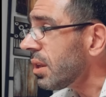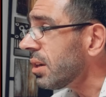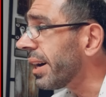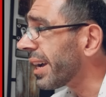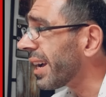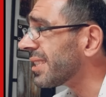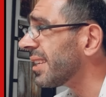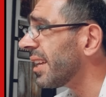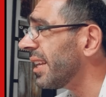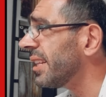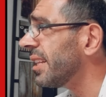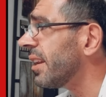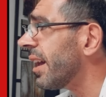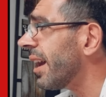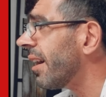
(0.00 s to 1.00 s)
like I said, he
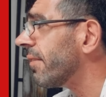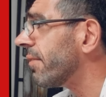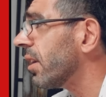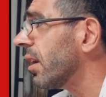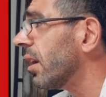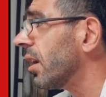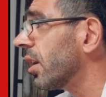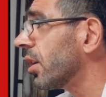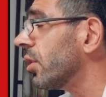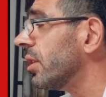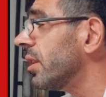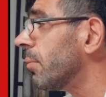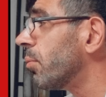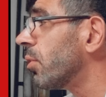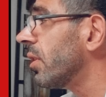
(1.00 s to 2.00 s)
did have a good
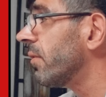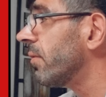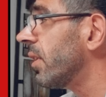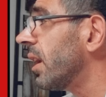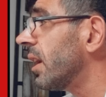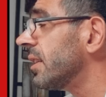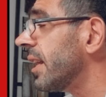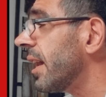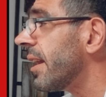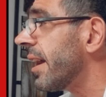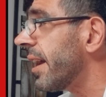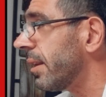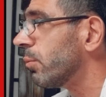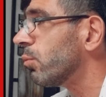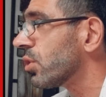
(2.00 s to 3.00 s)
number of
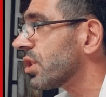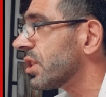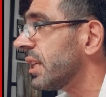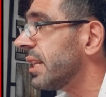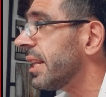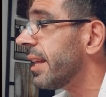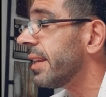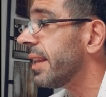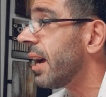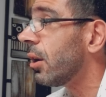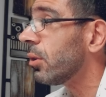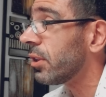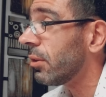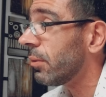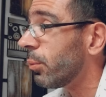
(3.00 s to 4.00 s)
deadhead, and we'll see that
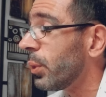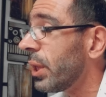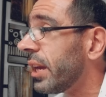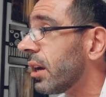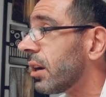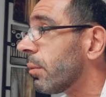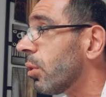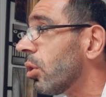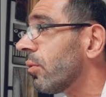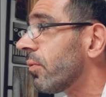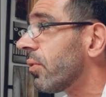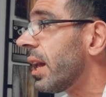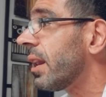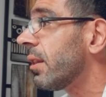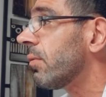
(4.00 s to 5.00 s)
now. The week on the road,
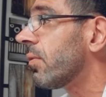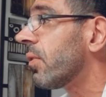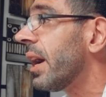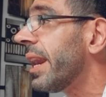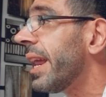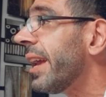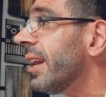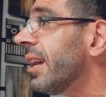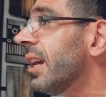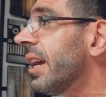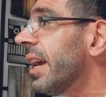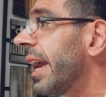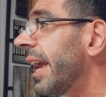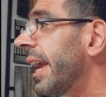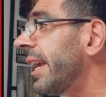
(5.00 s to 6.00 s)
Friday to Friday,
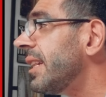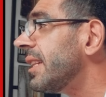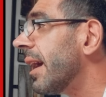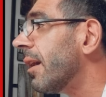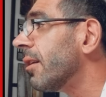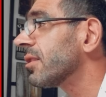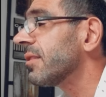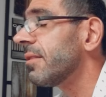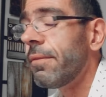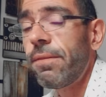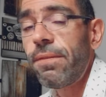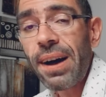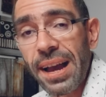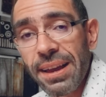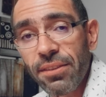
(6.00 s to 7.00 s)

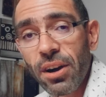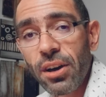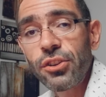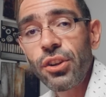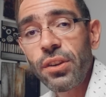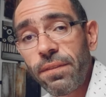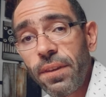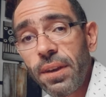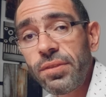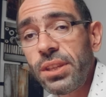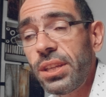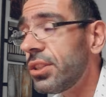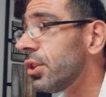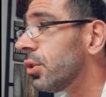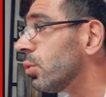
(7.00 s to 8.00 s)

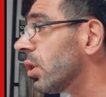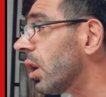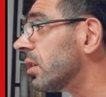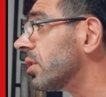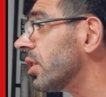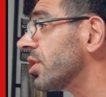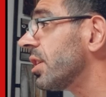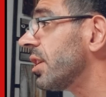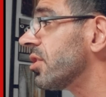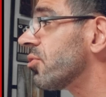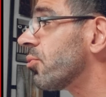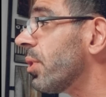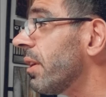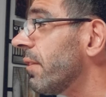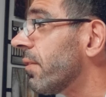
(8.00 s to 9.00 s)
$8,552 in
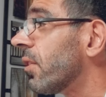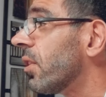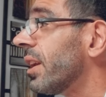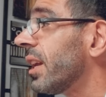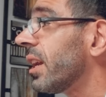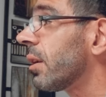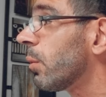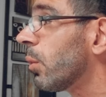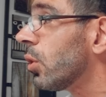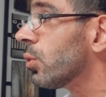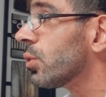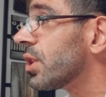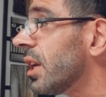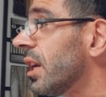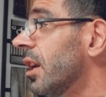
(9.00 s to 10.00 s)
his reefer in
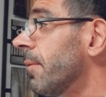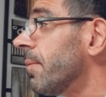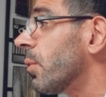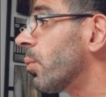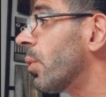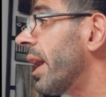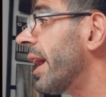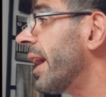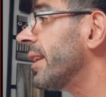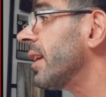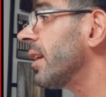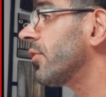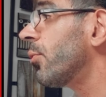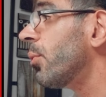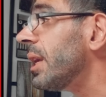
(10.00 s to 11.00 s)
gross, ran
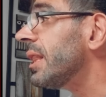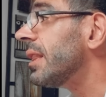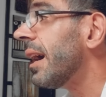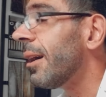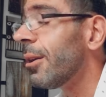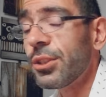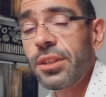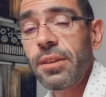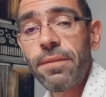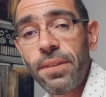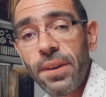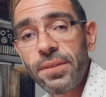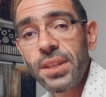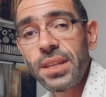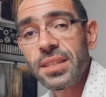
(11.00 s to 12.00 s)

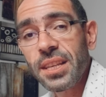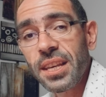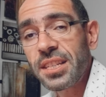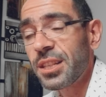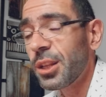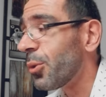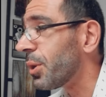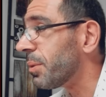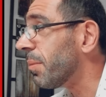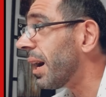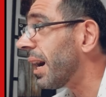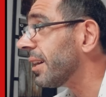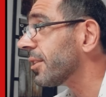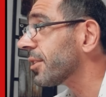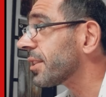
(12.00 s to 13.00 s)
3,056 loaded
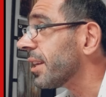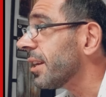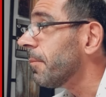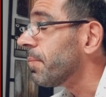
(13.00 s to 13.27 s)
miles,